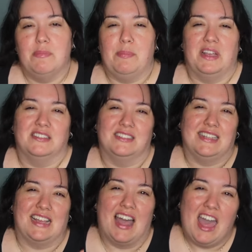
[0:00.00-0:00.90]
but because it's
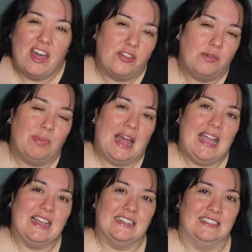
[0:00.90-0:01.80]
like a heather
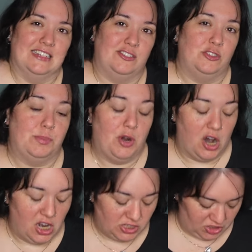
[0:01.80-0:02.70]
black, it's not super
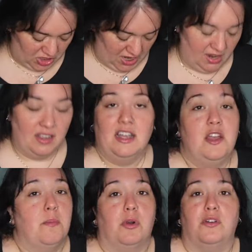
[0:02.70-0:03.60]
harsh.
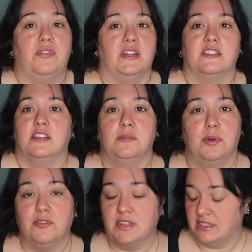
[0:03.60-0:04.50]
Perfect,
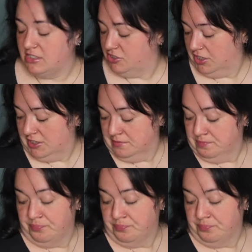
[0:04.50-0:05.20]
perfect t-shirt.